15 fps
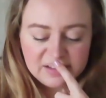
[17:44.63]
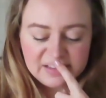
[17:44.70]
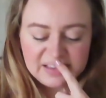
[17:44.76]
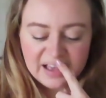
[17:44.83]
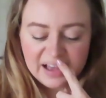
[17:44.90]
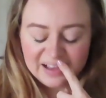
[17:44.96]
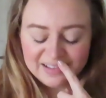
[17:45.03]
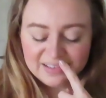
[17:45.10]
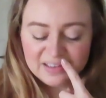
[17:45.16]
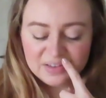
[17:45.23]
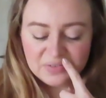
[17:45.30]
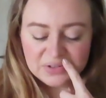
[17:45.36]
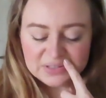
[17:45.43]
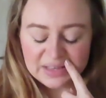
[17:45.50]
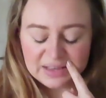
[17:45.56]
yeah,
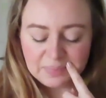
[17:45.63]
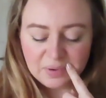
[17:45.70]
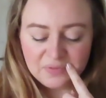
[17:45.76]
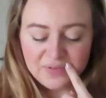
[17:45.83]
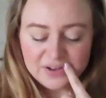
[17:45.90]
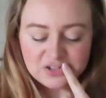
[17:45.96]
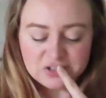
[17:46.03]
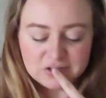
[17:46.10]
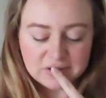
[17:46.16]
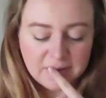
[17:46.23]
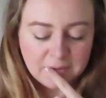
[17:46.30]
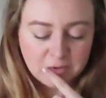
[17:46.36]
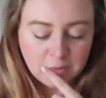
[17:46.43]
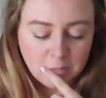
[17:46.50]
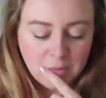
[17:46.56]
it was like perfectionism
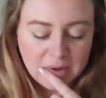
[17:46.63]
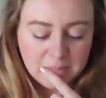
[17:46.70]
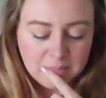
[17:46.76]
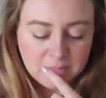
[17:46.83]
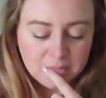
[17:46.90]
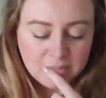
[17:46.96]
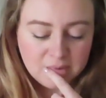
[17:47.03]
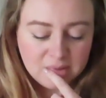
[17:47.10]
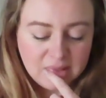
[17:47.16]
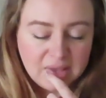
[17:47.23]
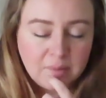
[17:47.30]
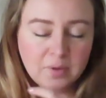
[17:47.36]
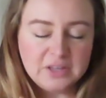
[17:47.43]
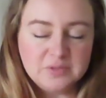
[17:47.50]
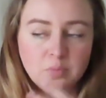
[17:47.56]
comes from what
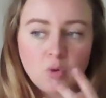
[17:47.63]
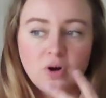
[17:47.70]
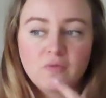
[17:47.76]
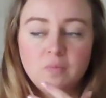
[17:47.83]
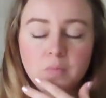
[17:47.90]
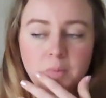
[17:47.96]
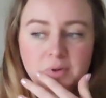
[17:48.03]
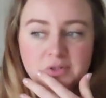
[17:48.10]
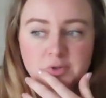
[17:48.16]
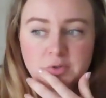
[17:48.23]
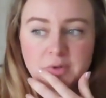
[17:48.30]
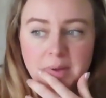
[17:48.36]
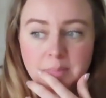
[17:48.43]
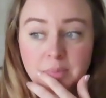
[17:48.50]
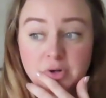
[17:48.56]
like is more
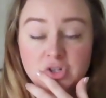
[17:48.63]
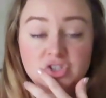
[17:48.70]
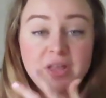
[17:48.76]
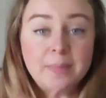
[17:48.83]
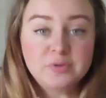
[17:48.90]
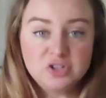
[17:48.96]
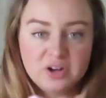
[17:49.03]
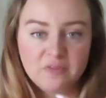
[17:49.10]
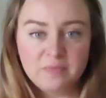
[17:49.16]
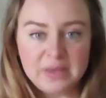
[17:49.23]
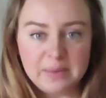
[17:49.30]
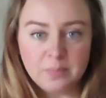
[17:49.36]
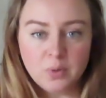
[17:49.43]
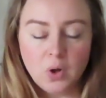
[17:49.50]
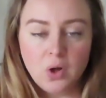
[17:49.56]
perception of
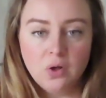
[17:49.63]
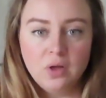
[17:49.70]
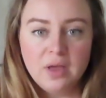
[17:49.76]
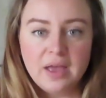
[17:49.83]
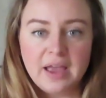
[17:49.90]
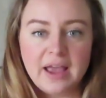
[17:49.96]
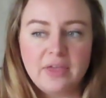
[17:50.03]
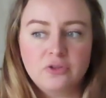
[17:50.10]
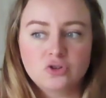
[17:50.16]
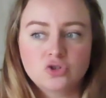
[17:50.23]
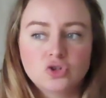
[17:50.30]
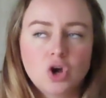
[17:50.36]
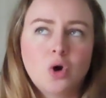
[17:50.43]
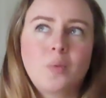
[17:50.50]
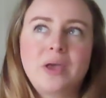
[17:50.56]
people, and
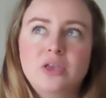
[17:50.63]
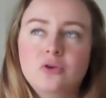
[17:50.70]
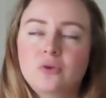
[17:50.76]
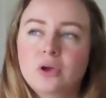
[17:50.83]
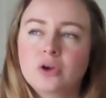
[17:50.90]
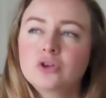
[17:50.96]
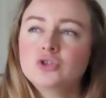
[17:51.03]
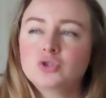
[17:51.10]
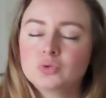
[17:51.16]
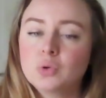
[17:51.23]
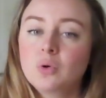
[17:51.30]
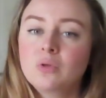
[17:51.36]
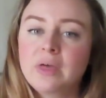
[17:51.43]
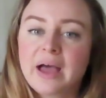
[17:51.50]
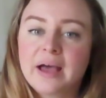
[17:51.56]
there's no way you can
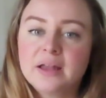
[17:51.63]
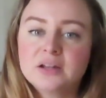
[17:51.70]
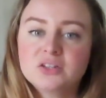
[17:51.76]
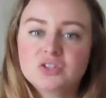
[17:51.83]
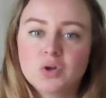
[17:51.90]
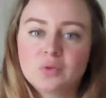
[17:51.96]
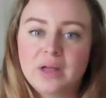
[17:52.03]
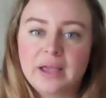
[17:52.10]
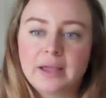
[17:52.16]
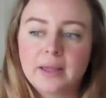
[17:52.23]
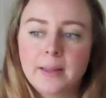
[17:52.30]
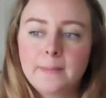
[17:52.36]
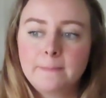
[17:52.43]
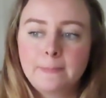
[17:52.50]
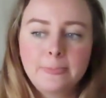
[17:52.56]
control that. So like
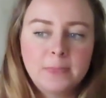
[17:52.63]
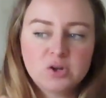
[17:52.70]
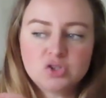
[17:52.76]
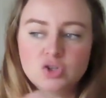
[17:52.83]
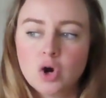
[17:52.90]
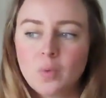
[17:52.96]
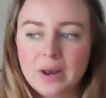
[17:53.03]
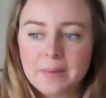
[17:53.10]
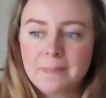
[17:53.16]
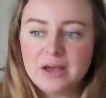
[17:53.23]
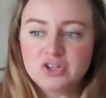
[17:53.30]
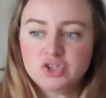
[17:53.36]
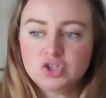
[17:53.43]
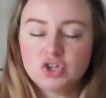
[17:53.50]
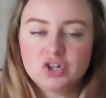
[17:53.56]
there's no way to
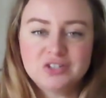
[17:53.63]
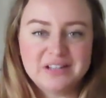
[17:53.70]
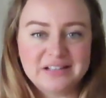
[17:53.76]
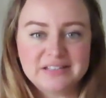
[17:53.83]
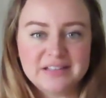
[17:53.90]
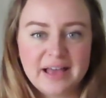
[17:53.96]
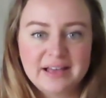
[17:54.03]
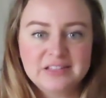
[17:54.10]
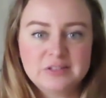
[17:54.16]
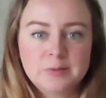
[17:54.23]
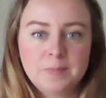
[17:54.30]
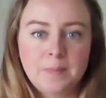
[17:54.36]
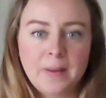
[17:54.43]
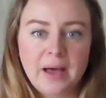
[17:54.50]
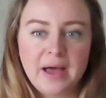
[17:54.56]
measure your
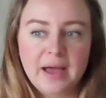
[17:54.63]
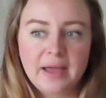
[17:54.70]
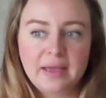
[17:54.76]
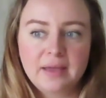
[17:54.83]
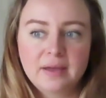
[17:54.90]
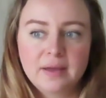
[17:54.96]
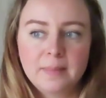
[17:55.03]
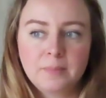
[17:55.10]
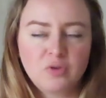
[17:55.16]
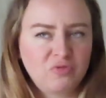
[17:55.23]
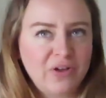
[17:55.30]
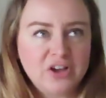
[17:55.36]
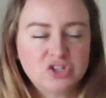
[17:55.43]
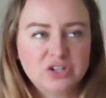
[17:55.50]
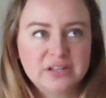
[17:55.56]
success by
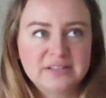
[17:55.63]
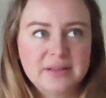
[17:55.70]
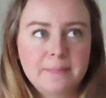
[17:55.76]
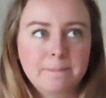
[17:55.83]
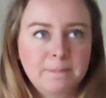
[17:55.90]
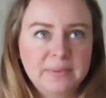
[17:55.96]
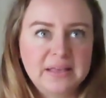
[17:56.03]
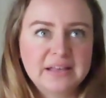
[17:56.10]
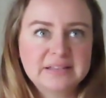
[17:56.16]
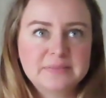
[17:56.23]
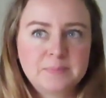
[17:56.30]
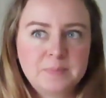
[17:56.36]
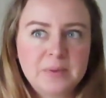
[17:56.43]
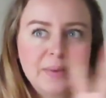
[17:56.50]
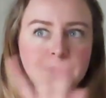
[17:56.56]
perfectionism,
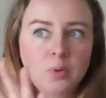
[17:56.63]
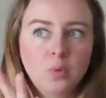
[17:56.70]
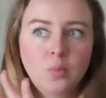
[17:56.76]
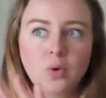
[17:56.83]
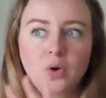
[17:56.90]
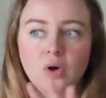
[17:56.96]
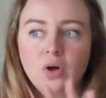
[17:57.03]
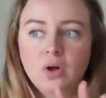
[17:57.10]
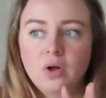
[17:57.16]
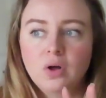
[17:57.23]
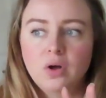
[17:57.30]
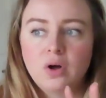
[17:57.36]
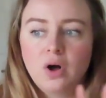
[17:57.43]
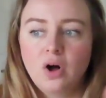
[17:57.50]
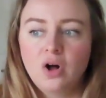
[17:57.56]
because people will
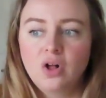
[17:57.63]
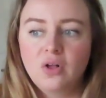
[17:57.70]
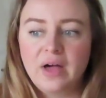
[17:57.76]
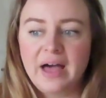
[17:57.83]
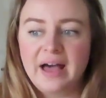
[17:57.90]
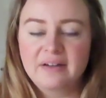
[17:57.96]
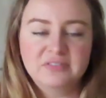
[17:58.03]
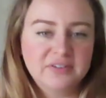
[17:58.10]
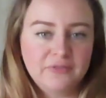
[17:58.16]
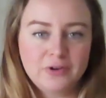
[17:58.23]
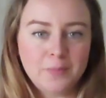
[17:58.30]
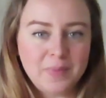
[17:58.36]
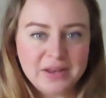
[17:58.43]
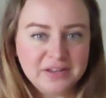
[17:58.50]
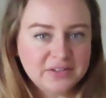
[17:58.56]
all have
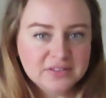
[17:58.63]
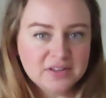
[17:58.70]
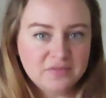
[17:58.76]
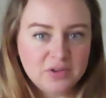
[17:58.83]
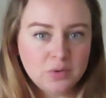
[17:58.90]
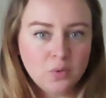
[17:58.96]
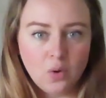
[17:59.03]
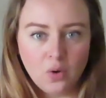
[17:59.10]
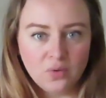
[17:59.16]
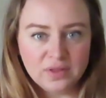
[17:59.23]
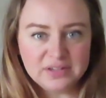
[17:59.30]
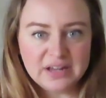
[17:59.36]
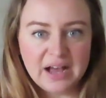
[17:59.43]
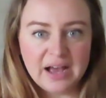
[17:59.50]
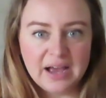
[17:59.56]
different opinions of you all
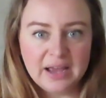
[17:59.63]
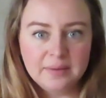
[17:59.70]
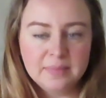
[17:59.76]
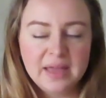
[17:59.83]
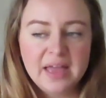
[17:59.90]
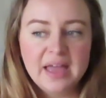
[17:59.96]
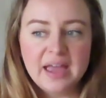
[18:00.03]
the time,